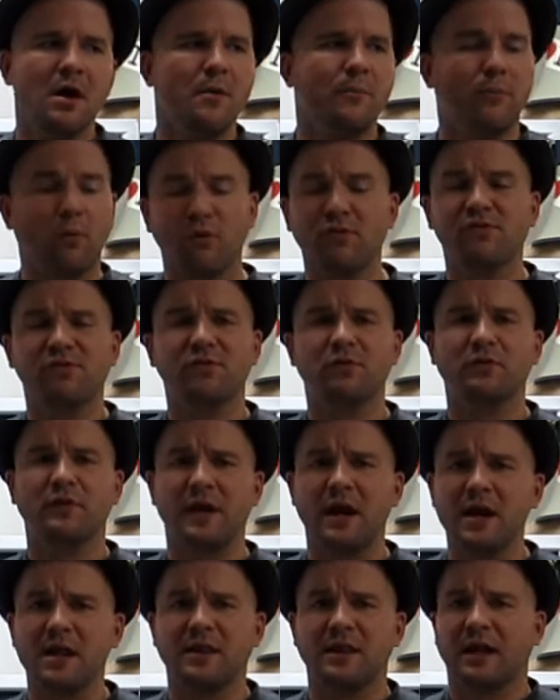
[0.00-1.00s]
More so than
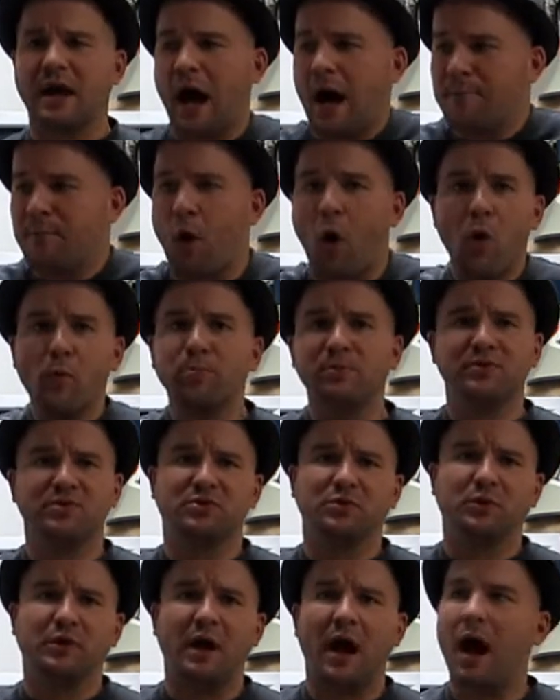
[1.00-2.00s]
anything, I'm open
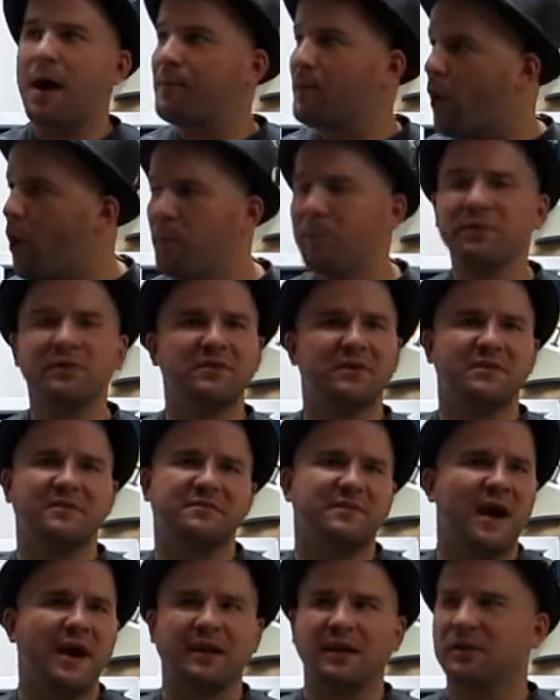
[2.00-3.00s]
to it. I'm open to the
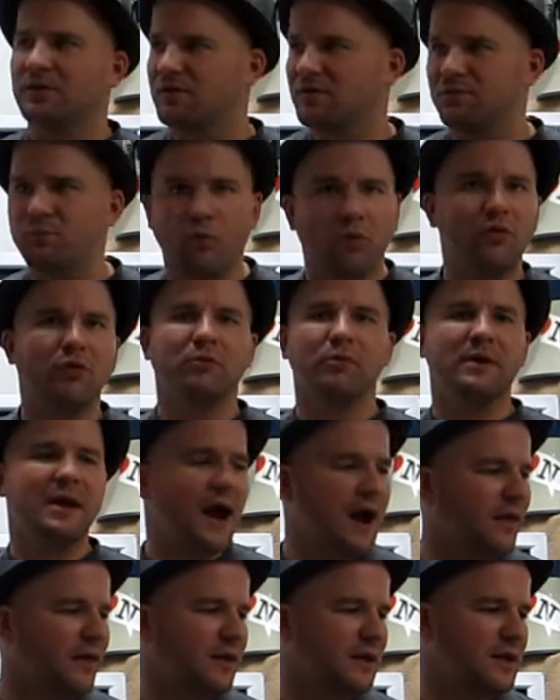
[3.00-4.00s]
fact that there's more to
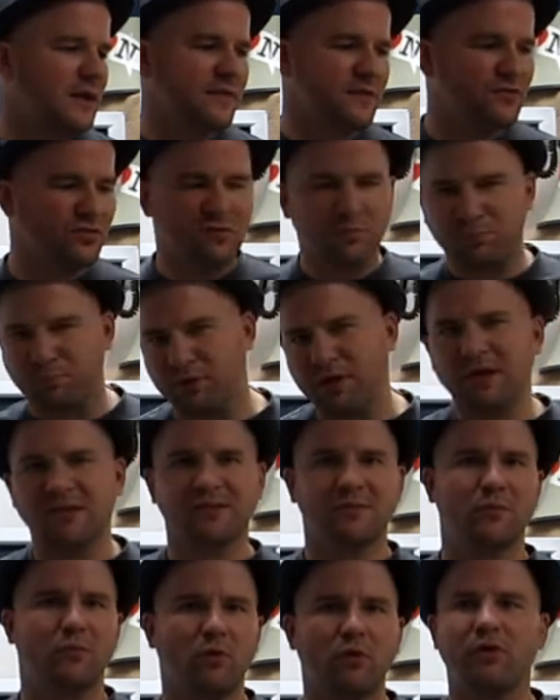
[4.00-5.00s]
reality than just bricks
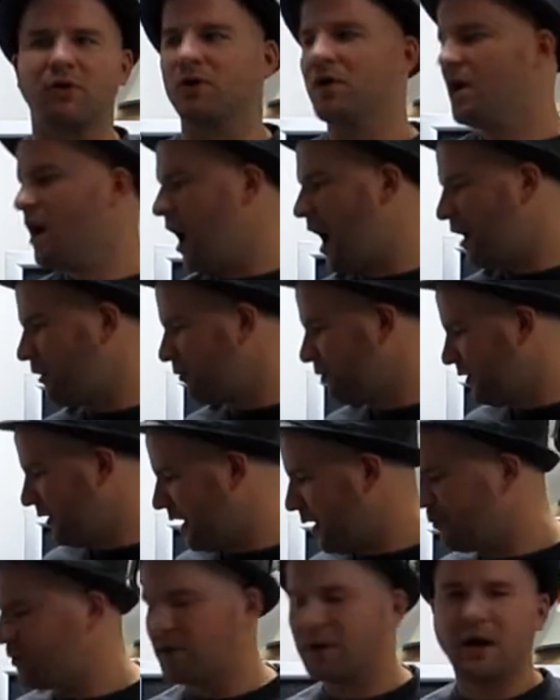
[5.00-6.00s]
and mortar. I don't think
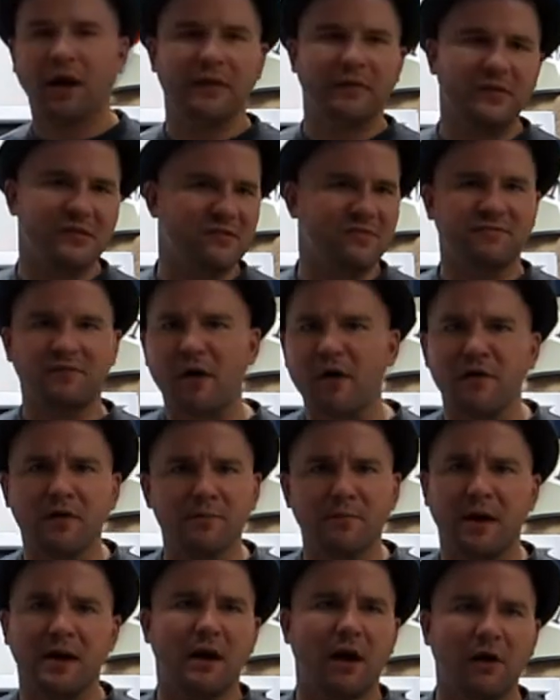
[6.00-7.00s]
I would have got this far
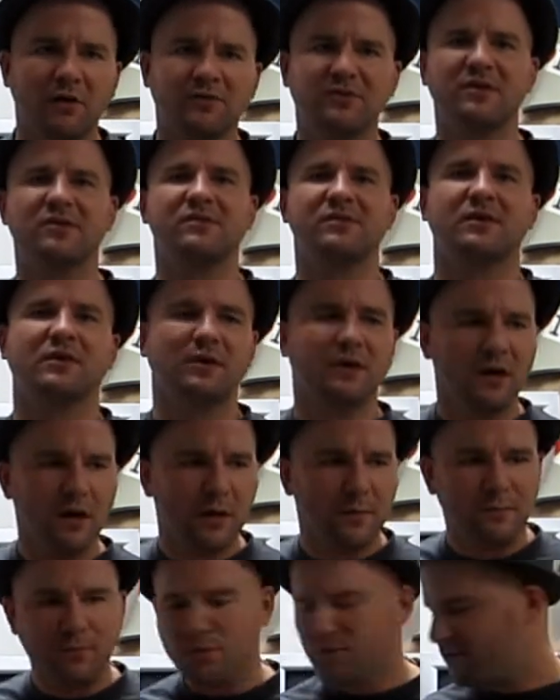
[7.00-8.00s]
in my artistic,
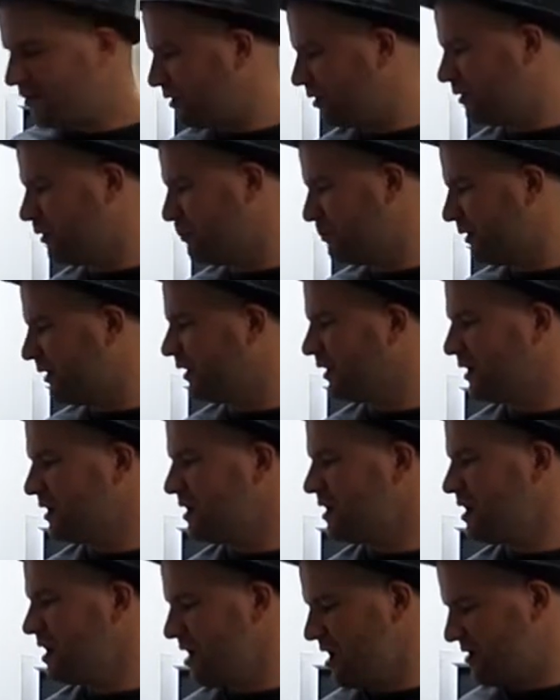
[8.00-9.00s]
musical
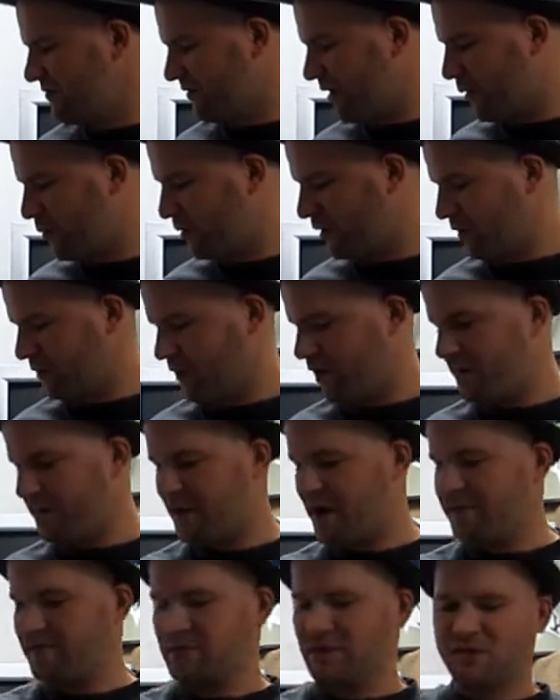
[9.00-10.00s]
ability if I would have thought
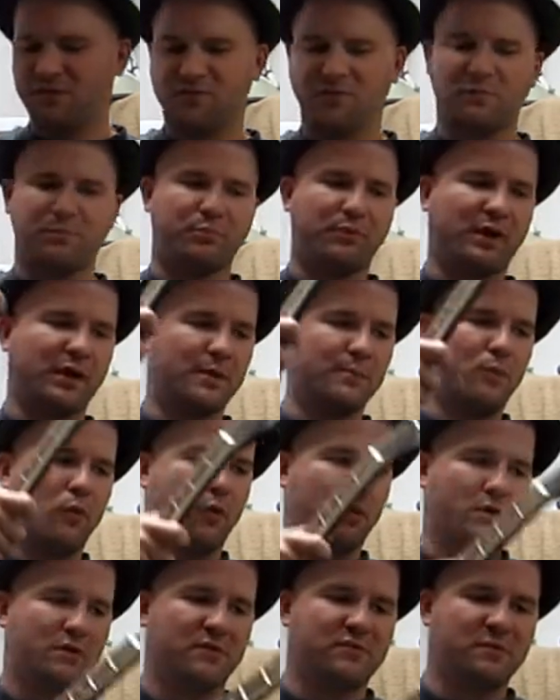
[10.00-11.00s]
that everything's just brick and
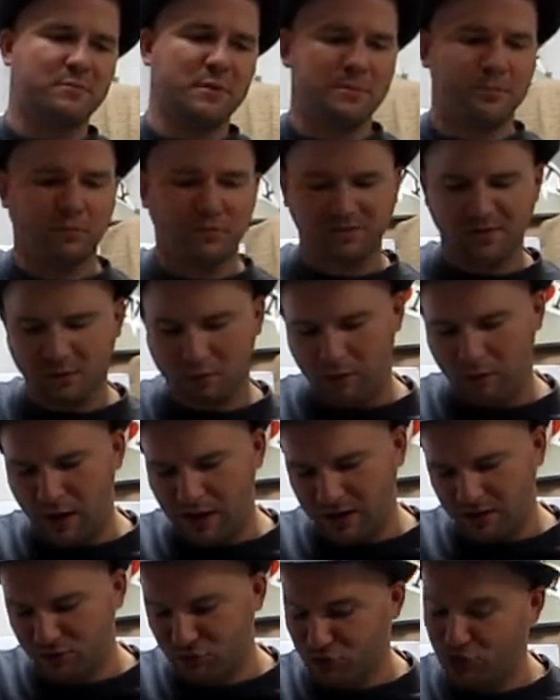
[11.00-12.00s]
mortar. Some people would say, well, I
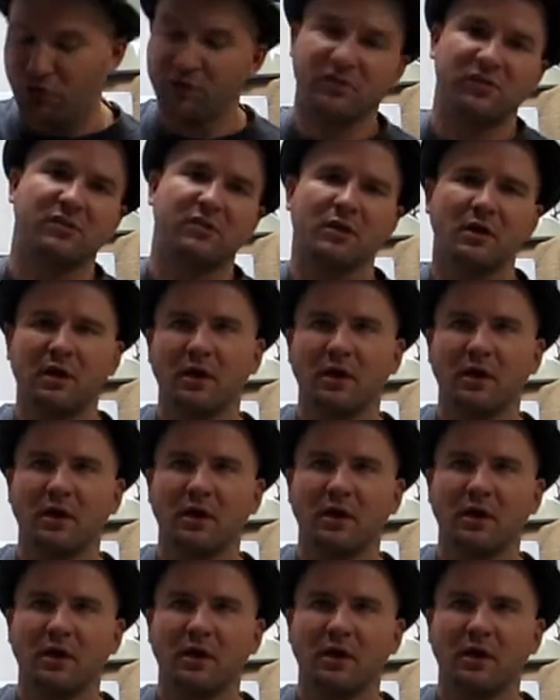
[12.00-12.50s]
can just...